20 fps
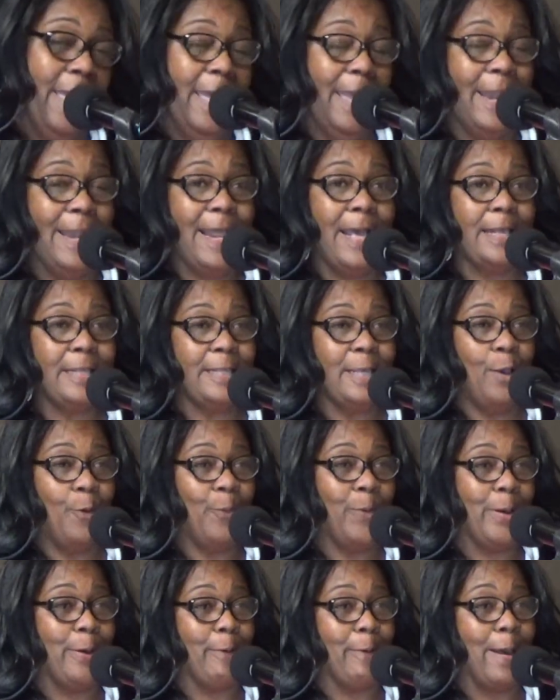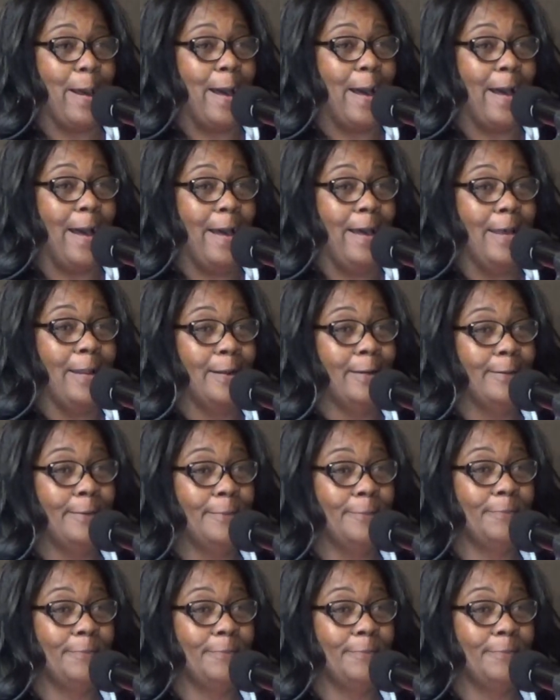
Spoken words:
And I said, well, God,